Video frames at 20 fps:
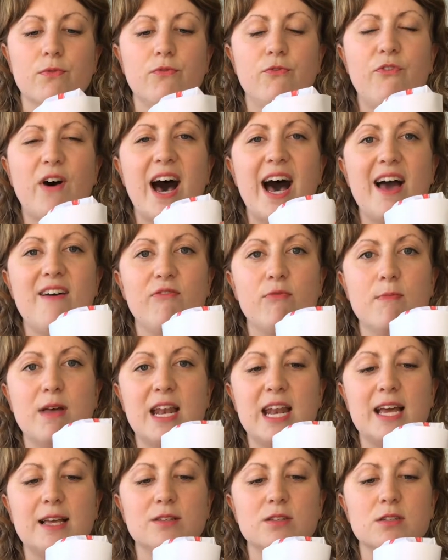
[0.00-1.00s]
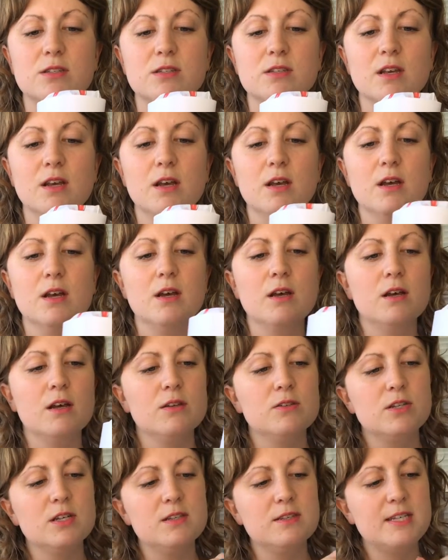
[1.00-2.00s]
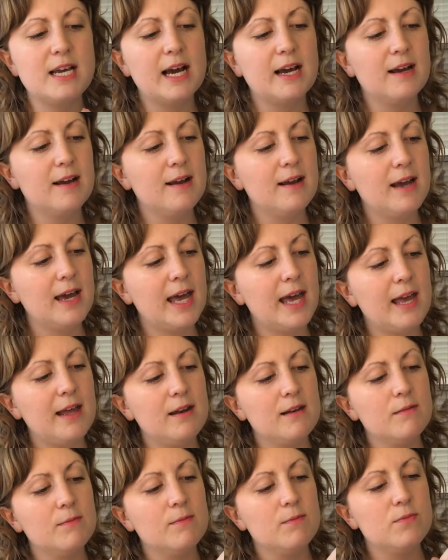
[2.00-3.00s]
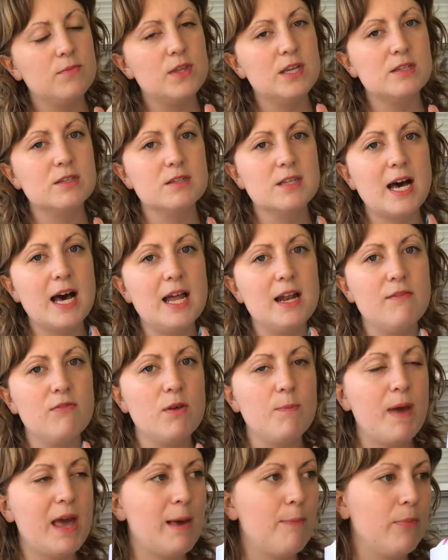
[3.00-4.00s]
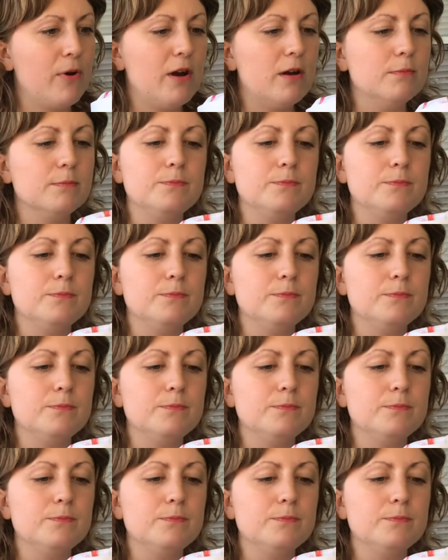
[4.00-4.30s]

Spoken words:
5 minutes to decorate this side of the paper.